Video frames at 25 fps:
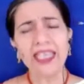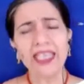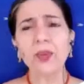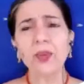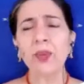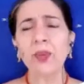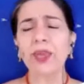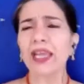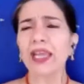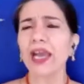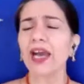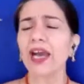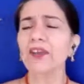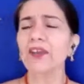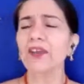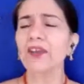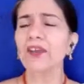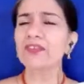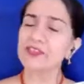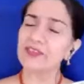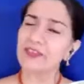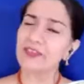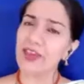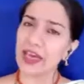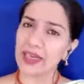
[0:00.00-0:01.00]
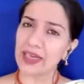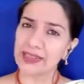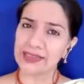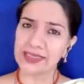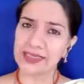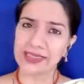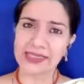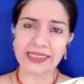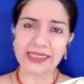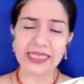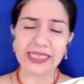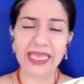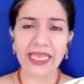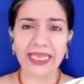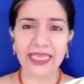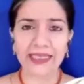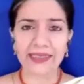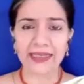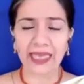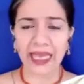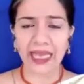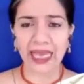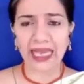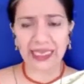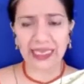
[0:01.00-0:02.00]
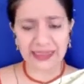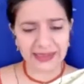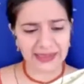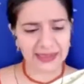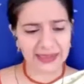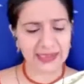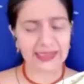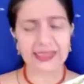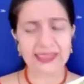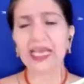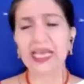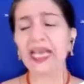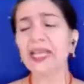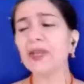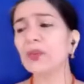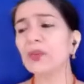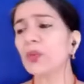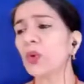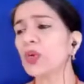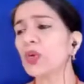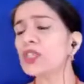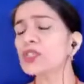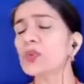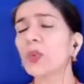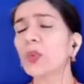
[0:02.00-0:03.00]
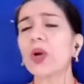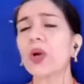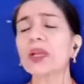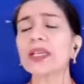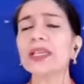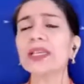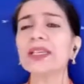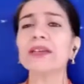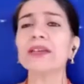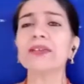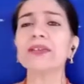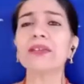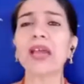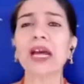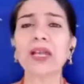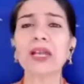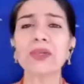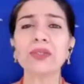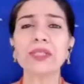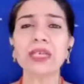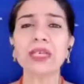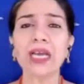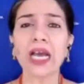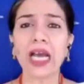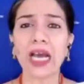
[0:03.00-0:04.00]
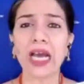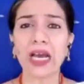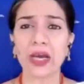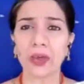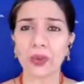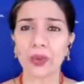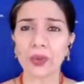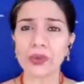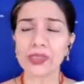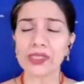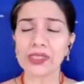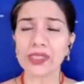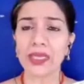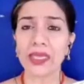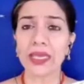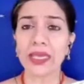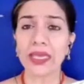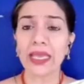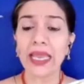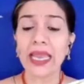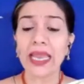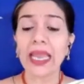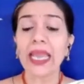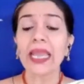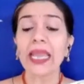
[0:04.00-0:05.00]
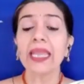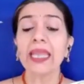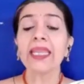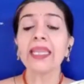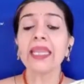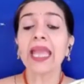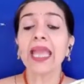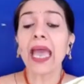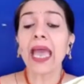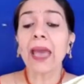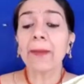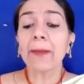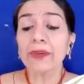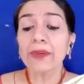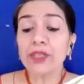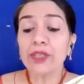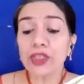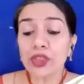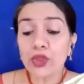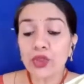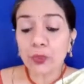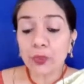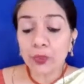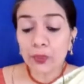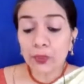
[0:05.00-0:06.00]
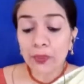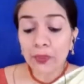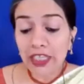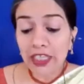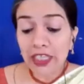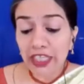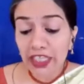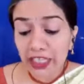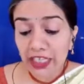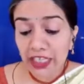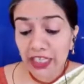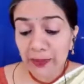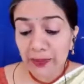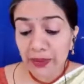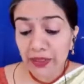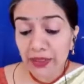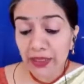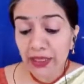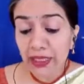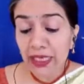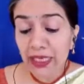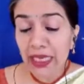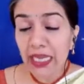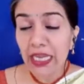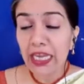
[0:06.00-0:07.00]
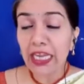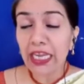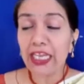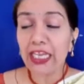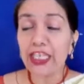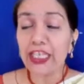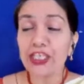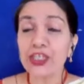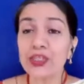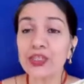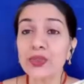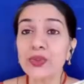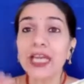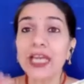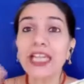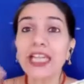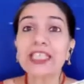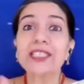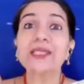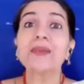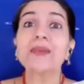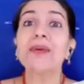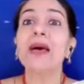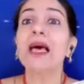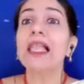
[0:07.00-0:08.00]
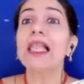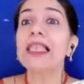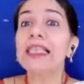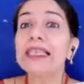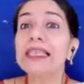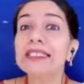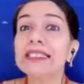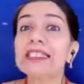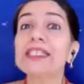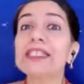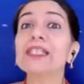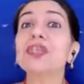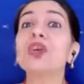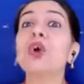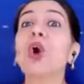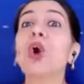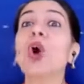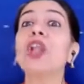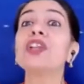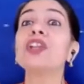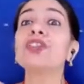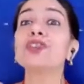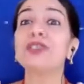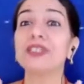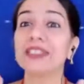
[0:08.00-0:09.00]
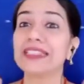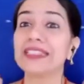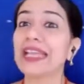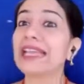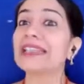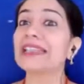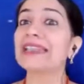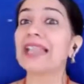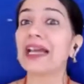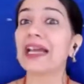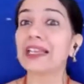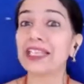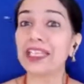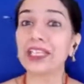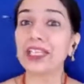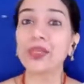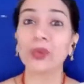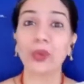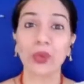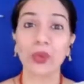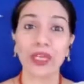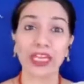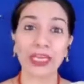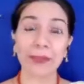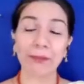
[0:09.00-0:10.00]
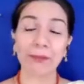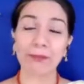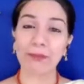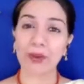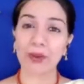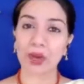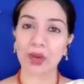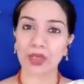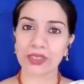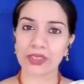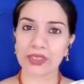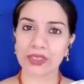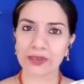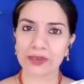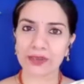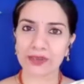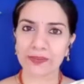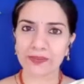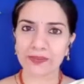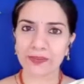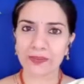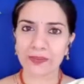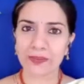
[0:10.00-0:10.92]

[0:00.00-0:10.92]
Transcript: Anyway, after the father's death, as the son was walking around the house, he happened to peep into that little cauldron, that lucky cooking pot.